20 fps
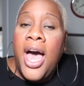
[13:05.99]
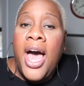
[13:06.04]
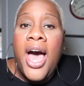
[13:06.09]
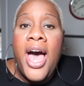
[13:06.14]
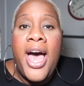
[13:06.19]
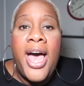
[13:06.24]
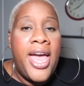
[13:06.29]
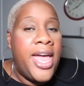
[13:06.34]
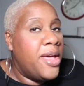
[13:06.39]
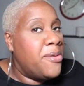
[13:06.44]

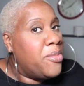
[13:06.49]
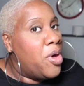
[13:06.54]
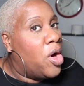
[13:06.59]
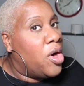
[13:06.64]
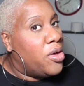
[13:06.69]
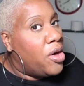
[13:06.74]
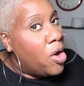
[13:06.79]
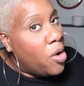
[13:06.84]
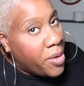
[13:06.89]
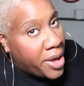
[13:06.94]
I'm
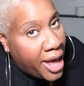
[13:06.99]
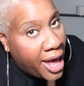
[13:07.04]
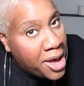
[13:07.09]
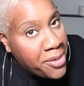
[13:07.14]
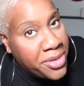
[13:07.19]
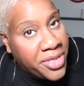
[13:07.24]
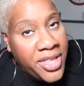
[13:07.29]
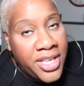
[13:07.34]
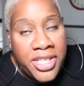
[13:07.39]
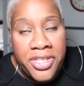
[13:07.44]
okay
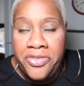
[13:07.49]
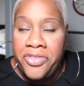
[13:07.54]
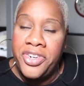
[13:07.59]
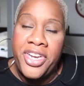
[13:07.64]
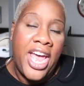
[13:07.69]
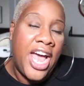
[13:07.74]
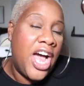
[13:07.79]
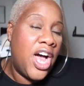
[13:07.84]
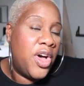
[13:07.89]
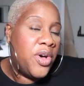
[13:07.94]
with this for
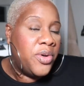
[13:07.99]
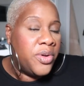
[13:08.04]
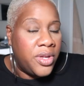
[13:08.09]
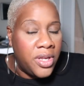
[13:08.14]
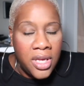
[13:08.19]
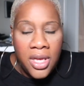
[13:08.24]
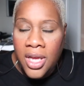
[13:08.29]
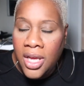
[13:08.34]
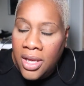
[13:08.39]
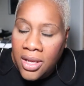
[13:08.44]
now.
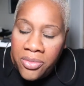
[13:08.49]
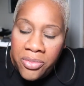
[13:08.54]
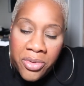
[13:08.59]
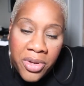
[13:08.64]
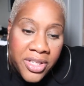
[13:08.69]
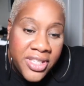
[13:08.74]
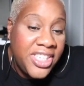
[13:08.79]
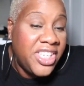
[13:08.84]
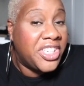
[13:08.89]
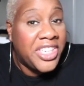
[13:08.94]

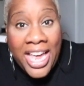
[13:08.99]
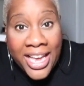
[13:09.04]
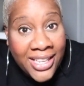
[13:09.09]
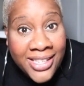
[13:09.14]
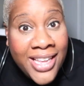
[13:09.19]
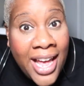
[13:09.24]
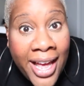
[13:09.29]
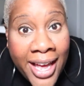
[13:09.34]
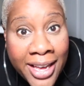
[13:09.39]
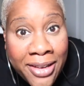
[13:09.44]
Well, till next
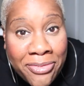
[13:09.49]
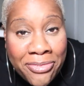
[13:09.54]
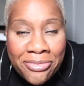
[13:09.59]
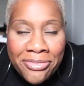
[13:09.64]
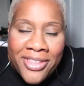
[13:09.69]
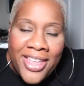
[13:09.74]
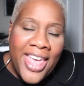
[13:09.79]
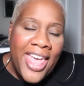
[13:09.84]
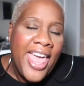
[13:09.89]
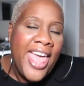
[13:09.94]
time,
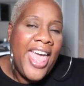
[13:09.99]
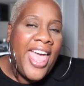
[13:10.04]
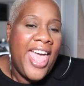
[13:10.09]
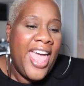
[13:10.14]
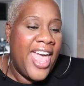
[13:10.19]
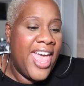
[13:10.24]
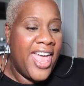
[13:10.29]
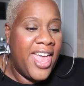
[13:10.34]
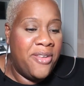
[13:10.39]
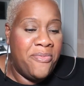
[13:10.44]

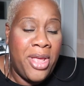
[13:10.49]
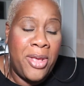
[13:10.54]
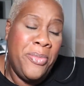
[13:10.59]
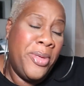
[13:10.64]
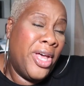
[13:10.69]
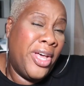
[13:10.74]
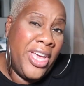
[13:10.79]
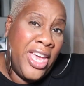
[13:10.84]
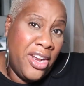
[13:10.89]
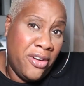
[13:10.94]
and maybe
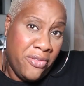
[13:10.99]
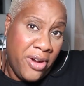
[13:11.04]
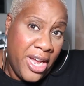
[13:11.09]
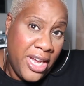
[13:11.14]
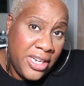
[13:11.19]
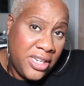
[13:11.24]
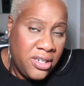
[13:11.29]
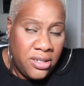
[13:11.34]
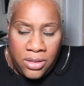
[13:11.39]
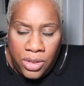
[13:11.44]
I'll get it
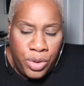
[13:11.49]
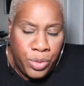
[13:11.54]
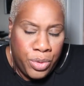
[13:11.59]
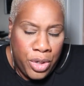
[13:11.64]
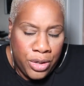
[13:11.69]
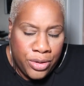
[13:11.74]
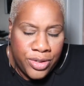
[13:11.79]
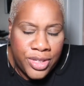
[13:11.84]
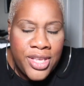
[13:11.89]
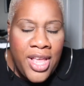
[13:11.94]
right. Who
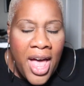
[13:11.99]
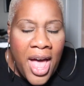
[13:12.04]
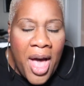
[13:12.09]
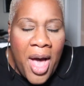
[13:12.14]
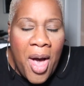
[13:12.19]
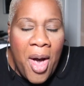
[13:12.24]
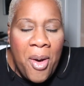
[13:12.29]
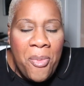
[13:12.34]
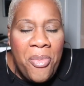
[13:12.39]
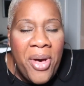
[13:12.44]
knows?
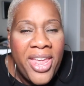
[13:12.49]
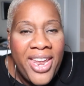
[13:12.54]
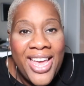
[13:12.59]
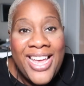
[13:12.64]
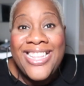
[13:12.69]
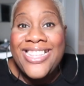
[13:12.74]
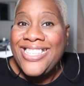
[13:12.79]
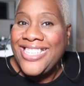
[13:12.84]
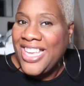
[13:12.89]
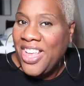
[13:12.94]
But
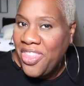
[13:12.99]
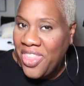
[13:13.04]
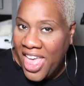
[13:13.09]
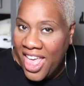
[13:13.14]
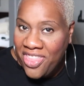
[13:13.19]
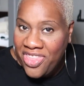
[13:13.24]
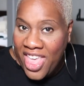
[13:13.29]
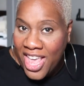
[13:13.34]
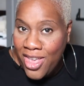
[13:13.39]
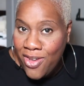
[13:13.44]
until
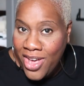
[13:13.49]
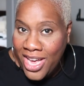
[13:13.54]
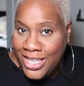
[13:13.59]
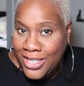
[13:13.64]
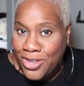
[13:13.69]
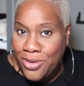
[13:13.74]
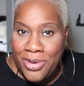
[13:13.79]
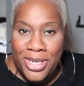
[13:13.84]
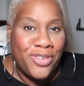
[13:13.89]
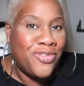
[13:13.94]
then, thank you guys
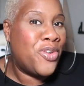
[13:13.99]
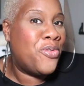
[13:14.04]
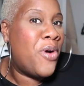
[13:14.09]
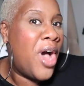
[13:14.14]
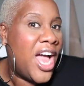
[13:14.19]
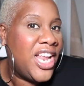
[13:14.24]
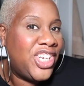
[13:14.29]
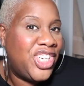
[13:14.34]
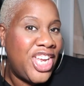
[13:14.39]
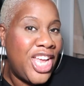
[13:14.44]
so much for
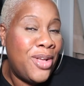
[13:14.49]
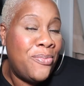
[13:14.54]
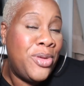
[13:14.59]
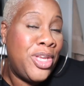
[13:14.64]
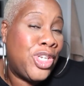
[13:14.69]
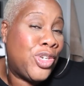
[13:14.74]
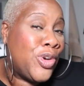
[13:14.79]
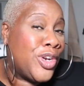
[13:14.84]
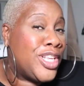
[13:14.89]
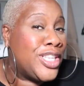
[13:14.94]
watching. Be
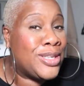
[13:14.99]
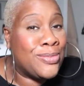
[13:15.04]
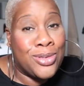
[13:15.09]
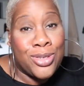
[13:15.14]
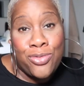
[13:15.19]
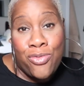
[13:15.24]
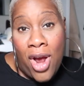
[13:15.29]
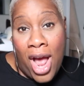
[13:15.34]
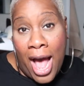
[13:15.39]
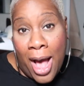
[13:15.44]
sure to
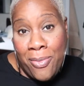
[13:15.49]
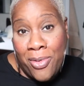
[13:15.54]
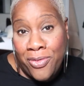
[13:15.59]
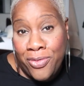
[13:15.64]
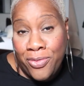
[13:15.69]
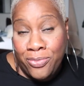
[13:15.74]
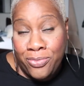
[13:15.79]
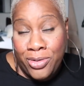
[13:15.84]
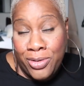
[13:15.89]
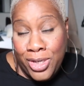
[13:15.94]
subscribe.
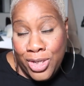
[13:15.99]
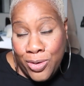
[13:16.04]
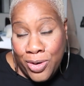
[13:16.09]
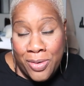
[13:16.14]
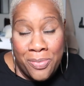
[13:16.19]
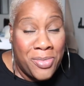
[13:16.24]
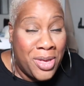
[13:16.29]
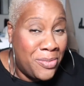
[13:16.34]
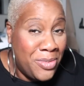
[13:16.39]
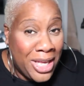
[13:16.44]
Be sure to
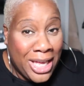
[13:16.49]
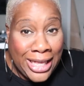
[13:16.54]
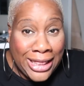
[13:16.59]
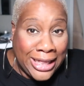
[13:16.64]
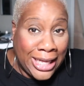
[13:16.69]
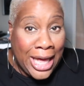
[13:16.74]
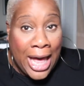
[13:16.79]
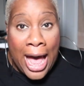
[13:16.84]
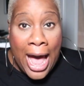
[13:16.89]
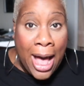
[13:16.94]
meet me in the
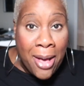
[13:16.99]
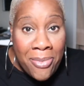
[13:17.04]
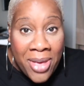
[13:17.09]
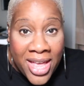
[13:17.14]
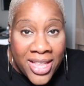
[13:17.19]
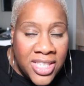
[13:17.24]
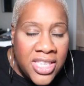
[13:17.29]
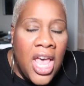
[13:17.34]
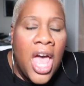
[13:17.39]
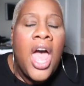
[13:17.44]

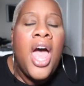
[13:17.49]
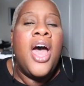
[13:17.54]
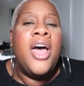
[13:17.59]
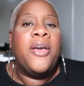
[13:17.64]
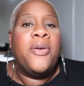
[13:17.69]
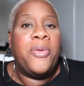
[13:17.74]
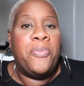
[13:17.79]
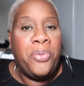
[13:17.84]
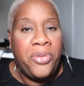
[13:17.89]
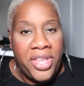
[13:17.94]
comments.
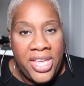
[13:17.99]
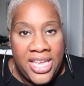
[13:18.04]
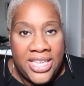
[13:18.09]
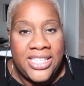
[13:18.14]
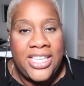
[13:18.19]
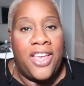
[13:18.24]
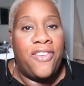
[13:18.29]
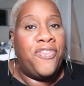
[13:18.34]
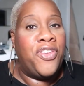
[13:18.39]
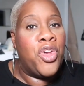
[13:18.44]
Please,
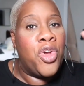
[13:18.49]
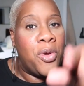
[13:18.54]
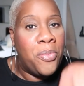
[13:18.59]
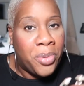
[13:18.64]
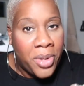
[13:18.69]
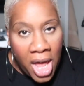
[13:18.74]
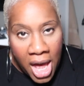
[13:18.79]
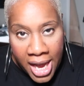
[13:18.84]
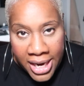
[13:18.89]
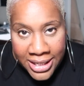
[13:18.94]
if you're a
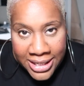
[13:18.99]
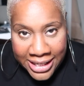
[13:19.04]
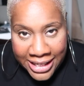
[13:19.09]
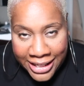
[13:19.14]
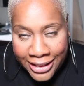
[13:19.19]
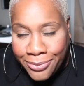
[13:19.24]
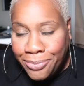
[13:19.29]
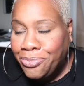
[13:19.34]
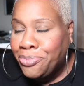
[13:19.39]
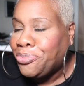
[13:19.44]

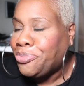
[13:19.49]
blondie,